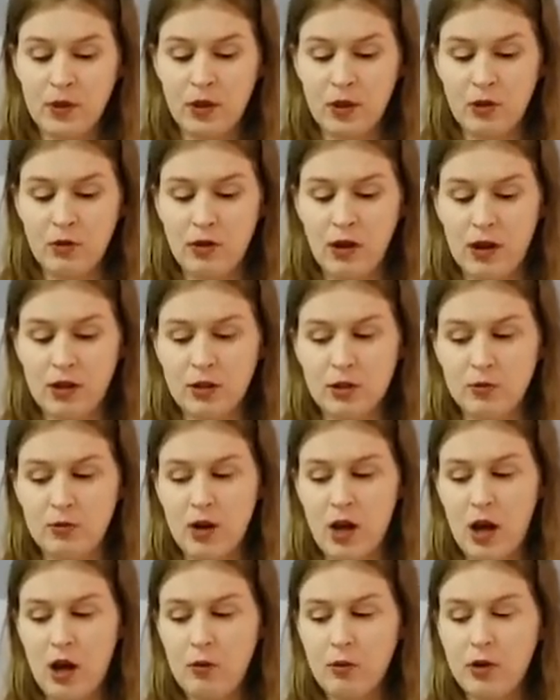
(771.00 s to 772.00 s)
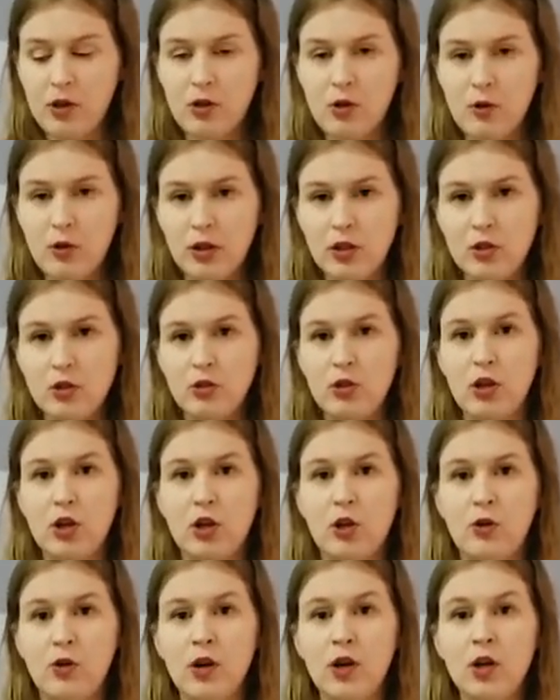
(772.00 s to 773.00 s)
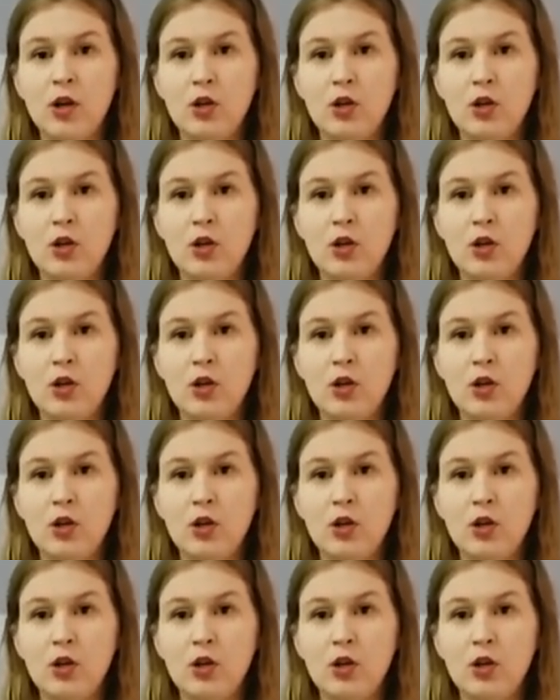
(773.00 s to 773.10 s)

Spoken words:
Okay, so now we're going to go